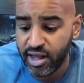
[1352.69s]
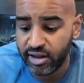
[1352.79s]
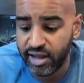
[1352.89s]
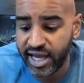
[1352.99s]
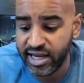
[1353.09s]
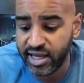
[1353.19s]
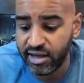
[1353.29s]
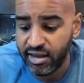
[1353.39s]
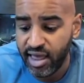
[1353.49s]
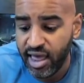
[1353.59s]

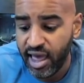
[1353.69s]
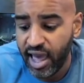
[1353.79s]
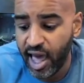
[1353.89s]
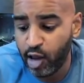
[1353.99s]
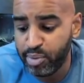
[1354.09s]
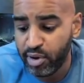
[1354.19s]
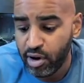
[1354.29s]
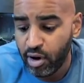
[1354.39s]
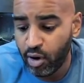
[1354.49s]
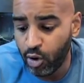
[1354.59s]
lighting help
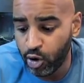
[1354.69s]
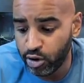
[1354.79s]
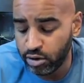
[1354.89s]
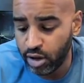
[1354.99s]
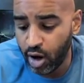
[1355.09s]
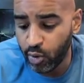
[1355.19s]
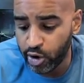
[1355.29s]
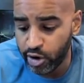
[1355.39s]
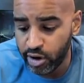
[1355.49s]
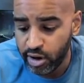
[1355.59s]
or
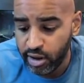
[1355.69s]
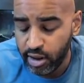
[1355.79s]
lower,